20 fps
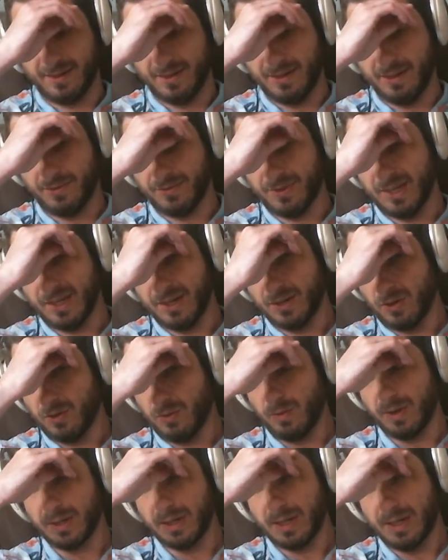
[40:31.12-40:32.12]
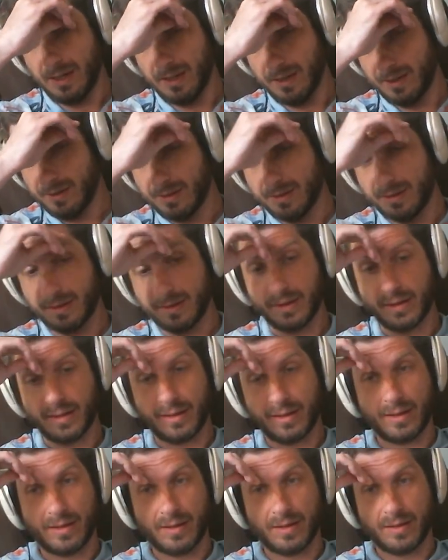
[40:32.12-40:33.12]
If they don't want kids
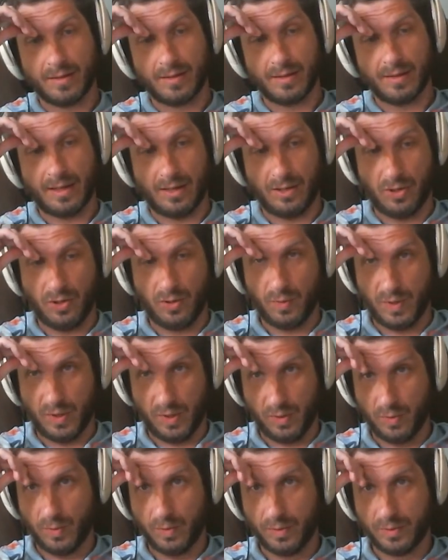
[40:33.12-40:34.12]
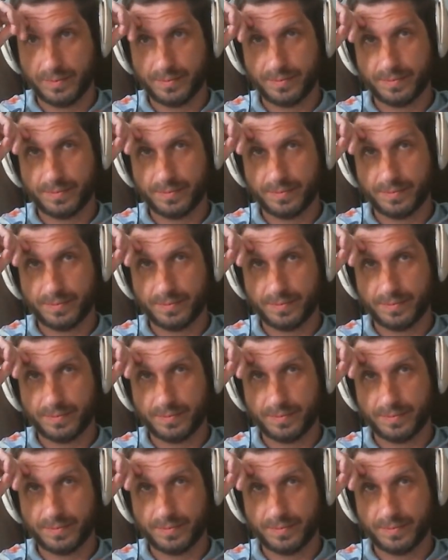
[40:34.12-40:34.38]
and you do,